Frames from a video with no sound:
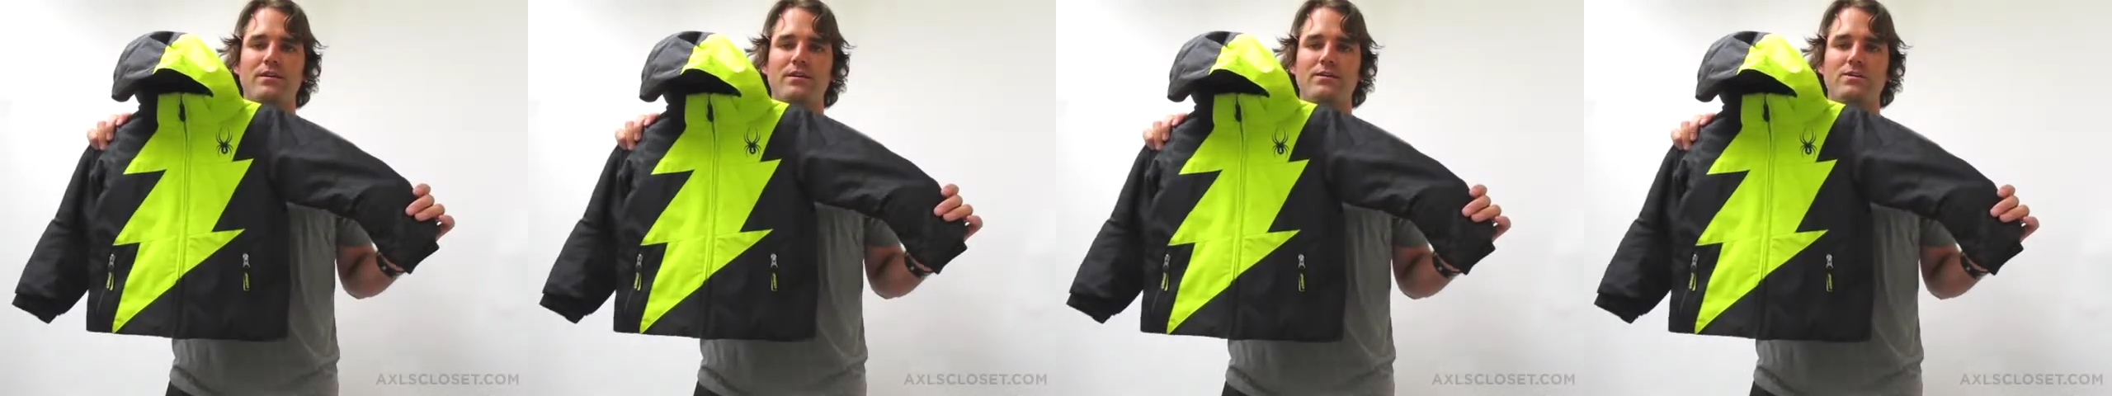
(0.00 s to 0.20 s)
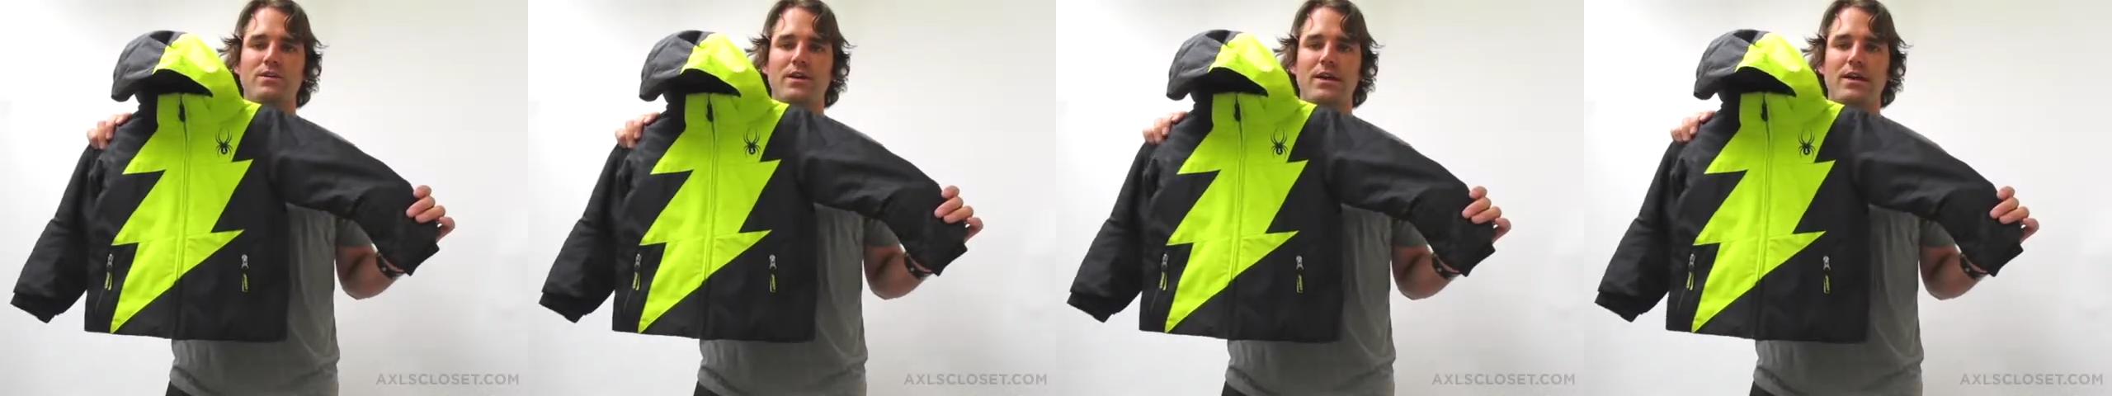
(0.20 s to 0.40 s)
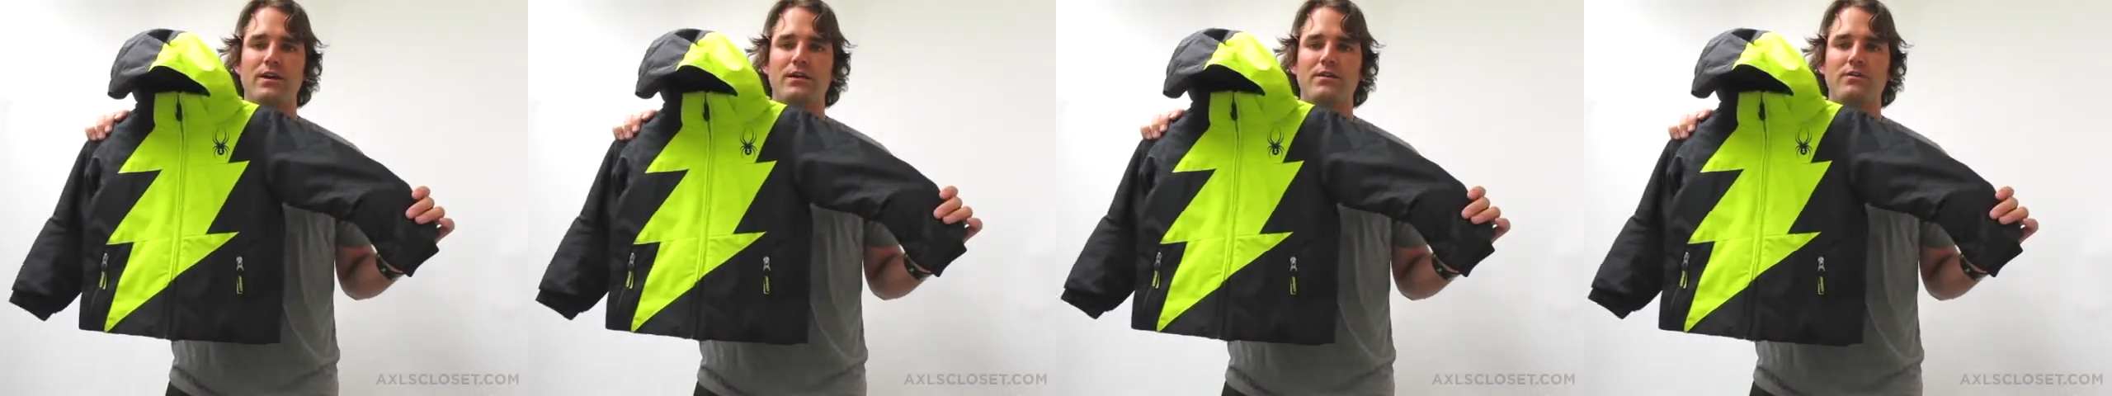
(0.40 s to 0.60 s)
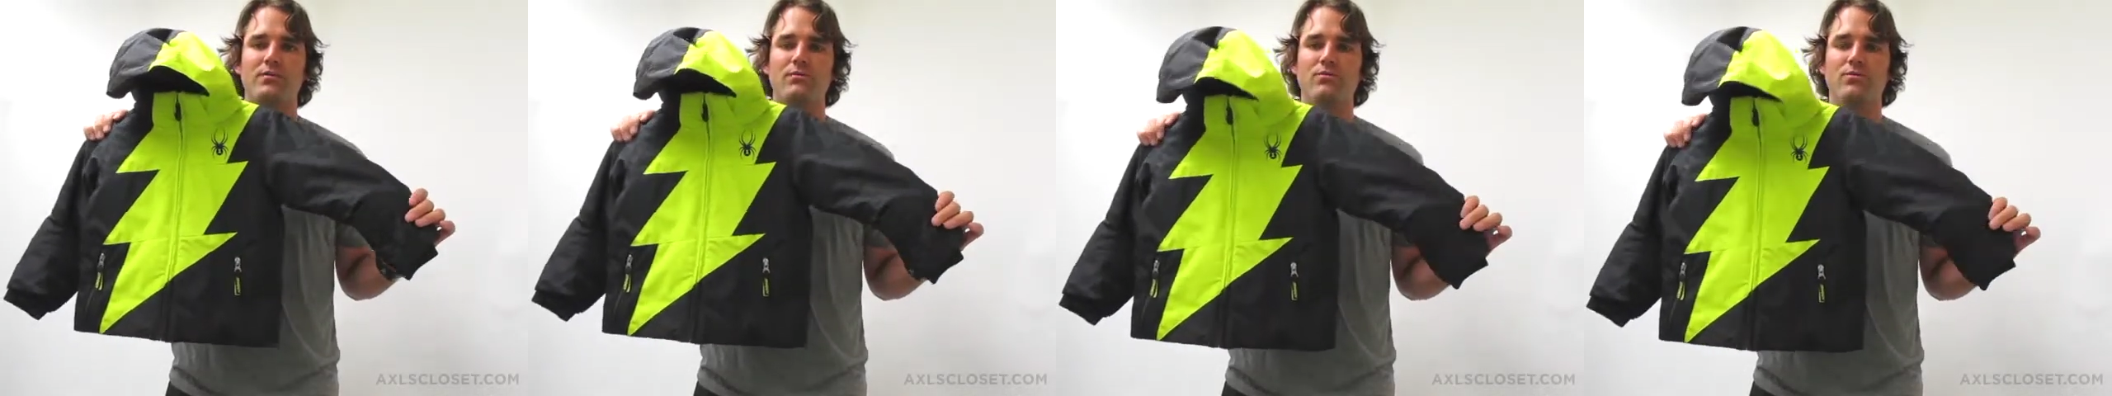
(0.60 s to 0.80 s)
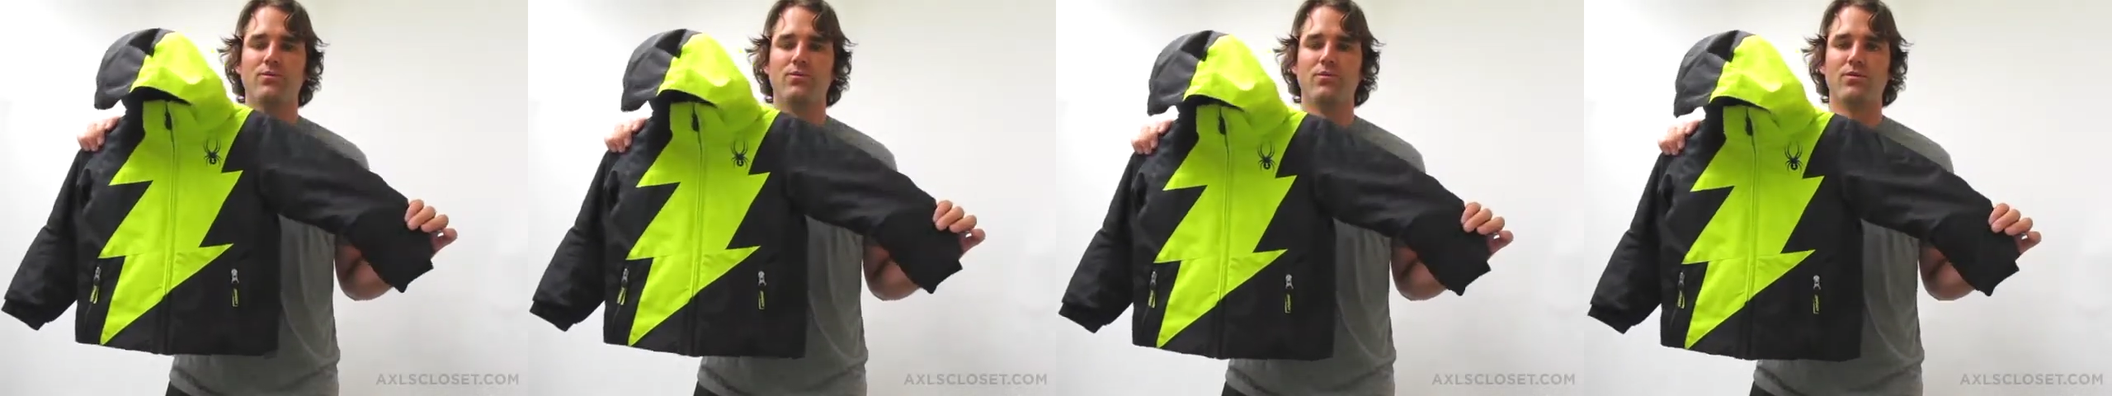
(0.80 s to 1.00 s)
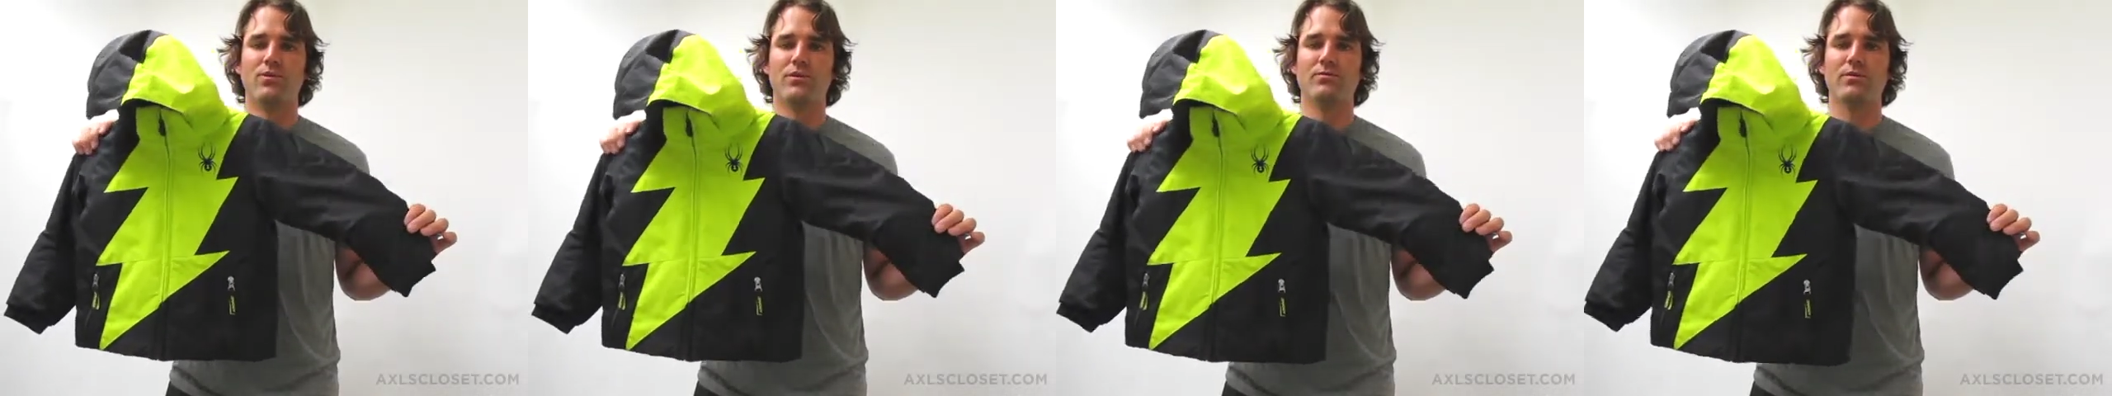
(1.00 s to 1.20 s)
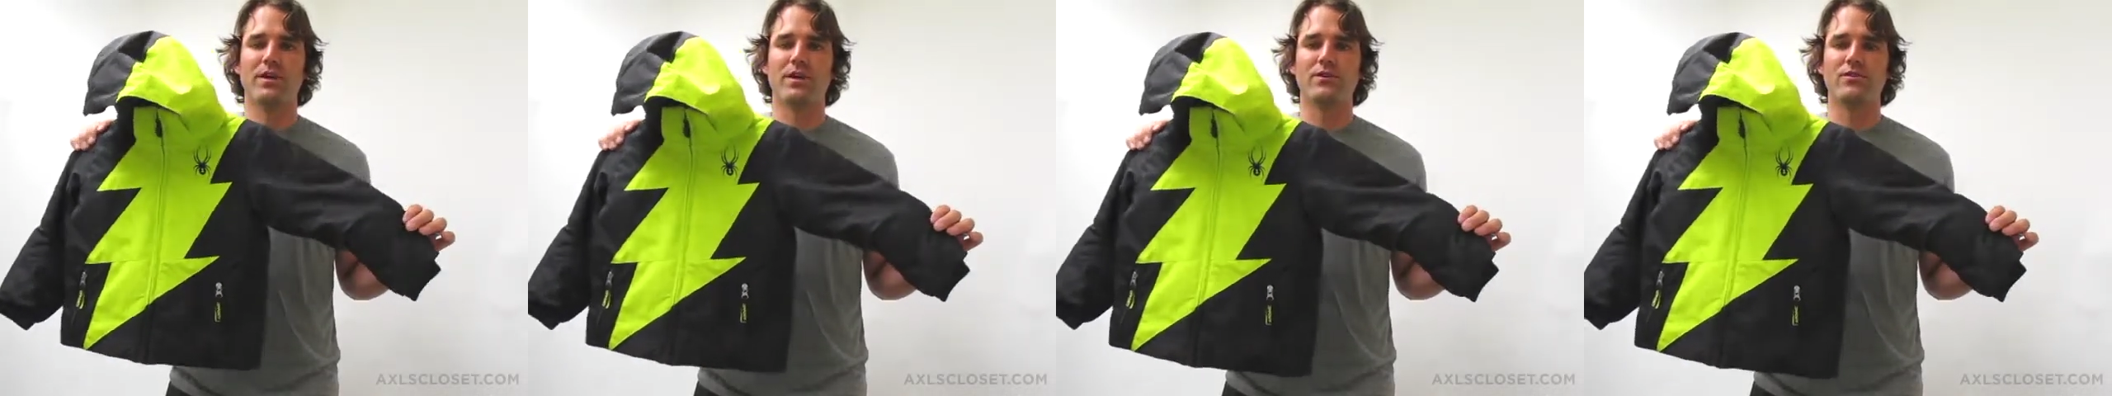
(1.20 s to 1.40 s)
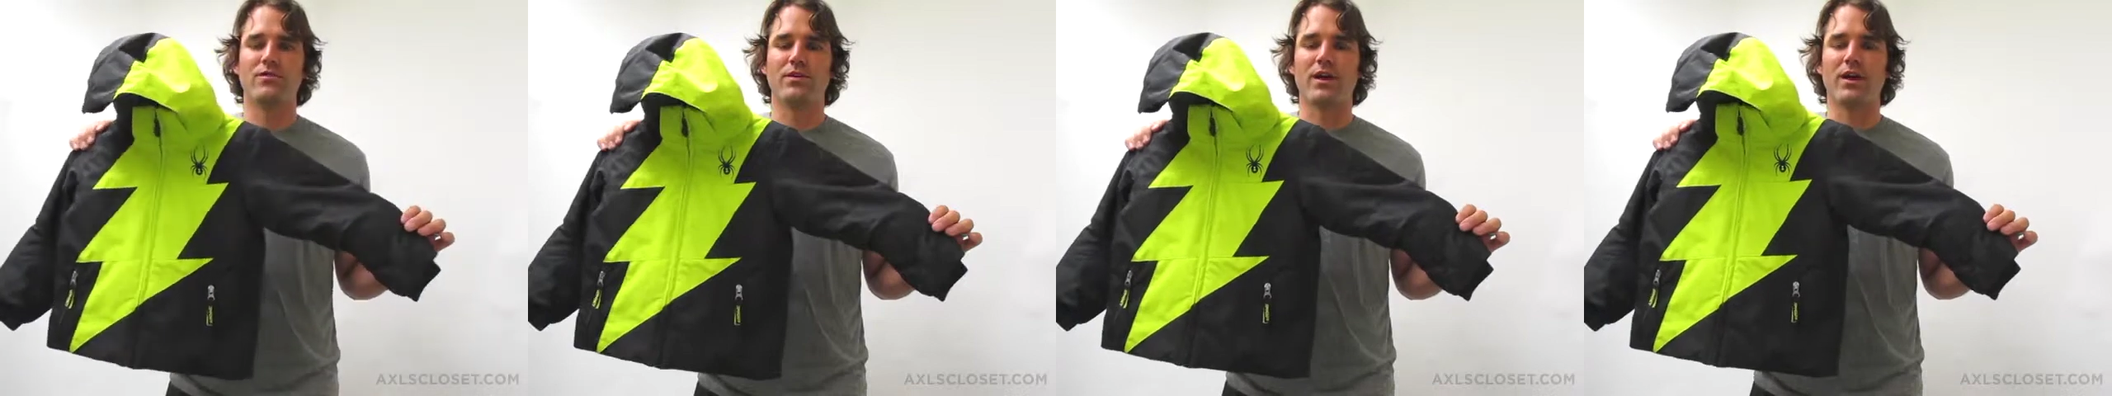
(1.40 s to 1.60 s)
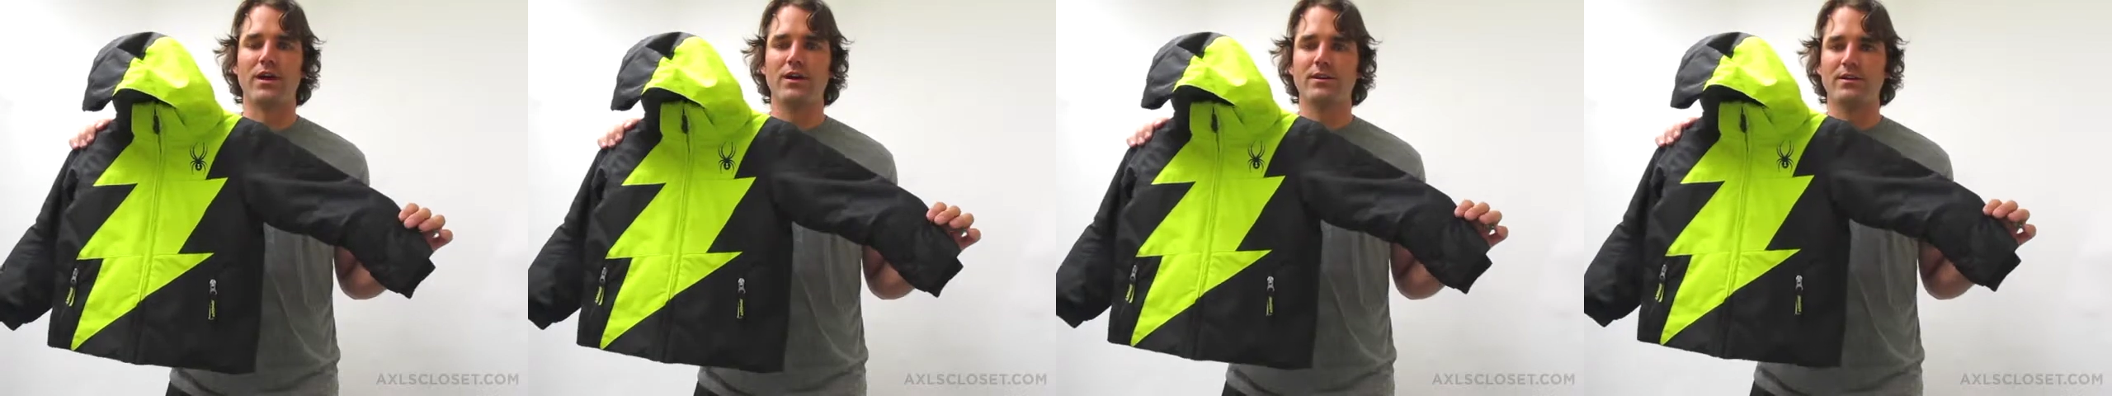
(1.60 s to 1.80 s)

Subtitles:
child warm and dry?